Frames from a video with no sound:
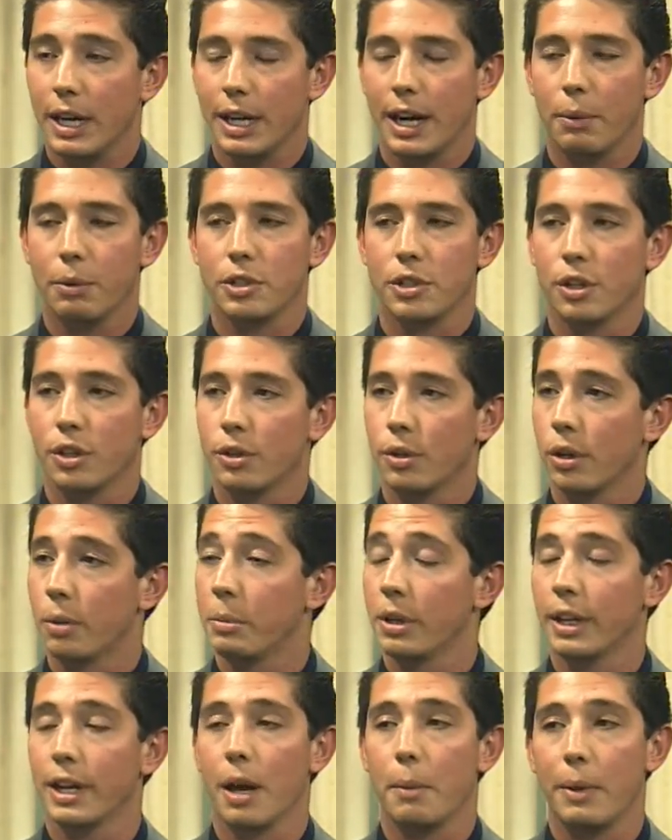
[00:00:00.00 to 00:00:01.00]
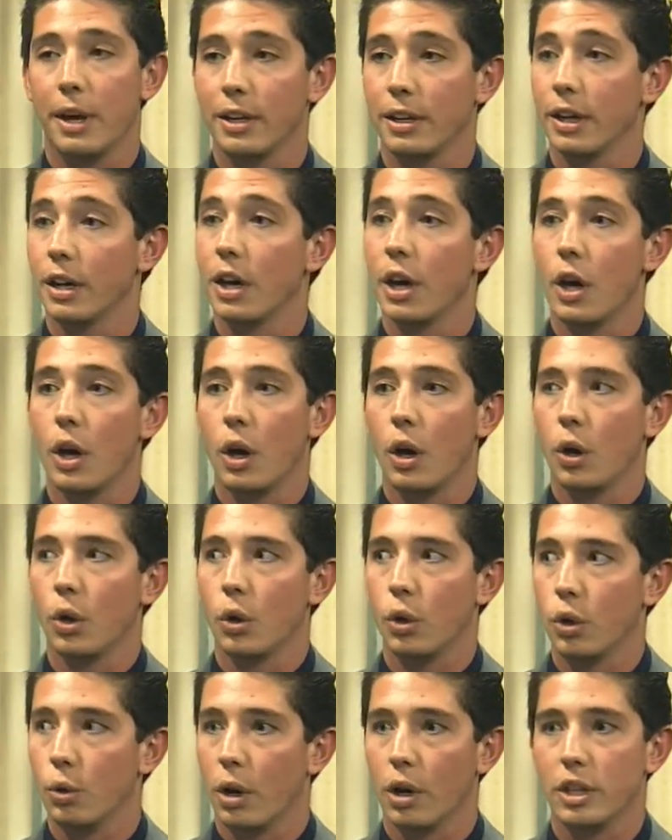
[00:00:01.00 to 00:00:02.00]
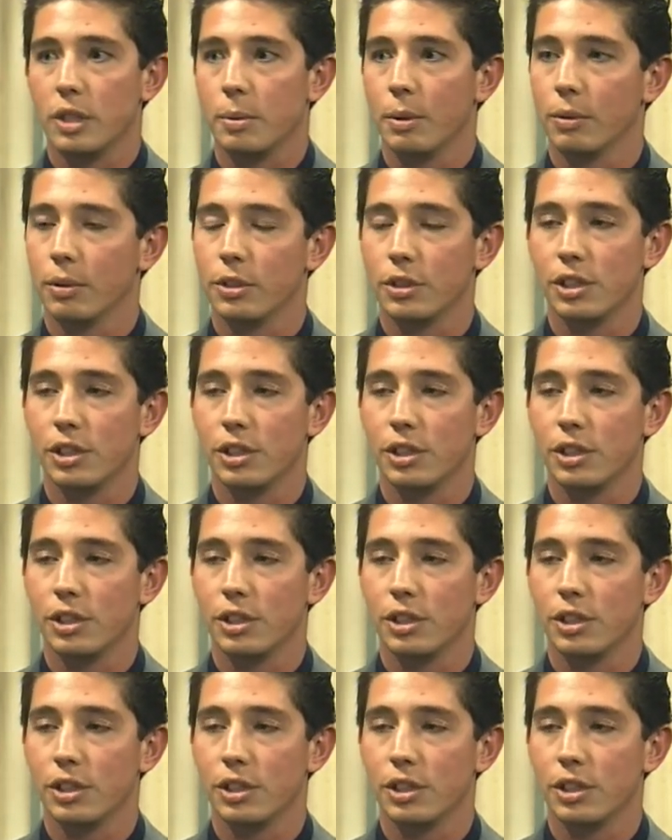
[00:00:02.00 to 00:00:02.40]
and I would turn to her and be like, Amanda, who are these people?